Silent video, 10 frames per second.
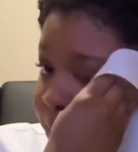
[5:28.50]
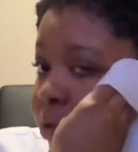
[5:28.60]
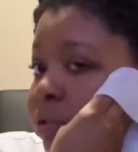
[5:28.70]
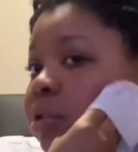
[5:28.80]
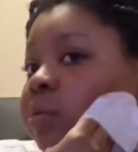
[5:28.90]

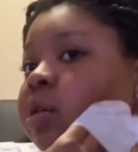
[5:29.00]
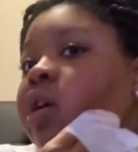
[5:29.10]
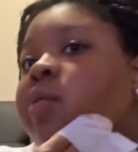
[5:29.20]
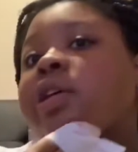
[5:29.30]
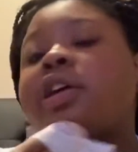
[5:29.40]
mostly what
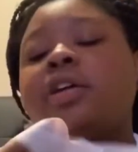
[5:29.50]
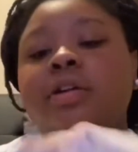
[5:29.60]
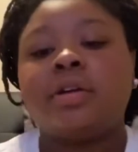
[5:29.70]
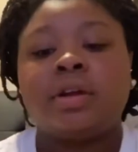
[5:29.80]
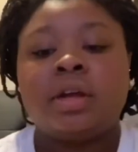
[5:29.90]
I
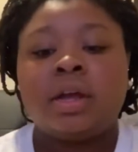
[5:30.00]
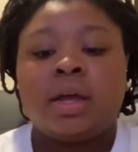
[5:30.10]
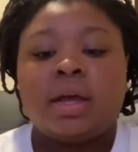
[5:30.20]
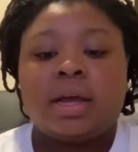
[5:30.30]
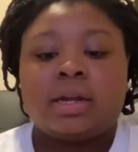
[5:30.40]
wear.
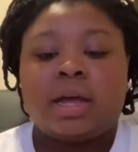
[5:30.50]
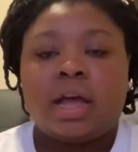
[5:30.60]
And I